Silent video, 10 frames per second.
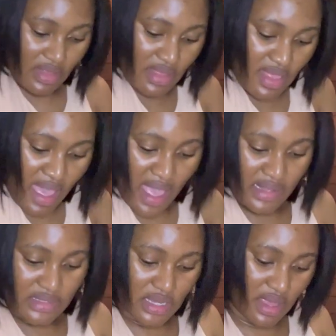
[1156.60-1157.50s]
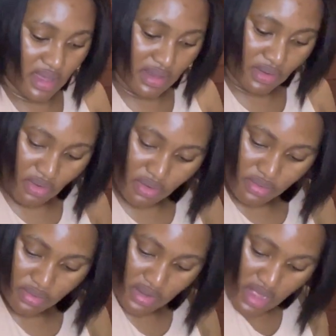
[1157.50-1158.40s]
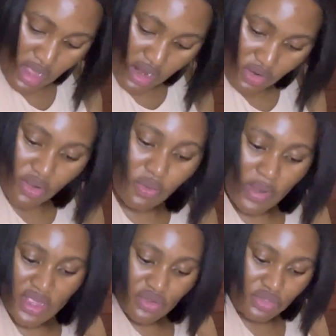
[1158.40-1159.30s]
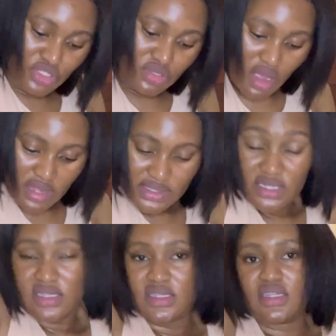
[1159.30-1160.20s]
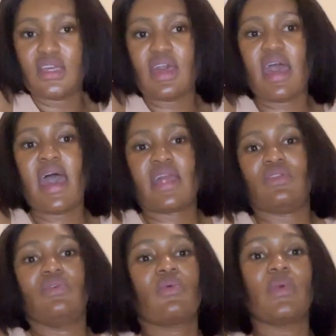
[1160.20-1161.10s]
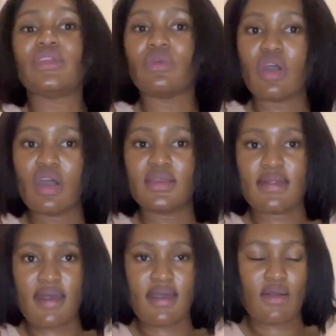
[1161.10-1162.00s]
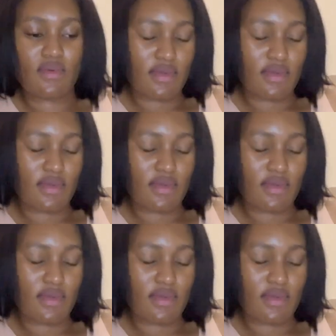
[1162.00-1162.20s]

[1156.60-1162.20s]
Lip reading: that look where you started and look where you are now.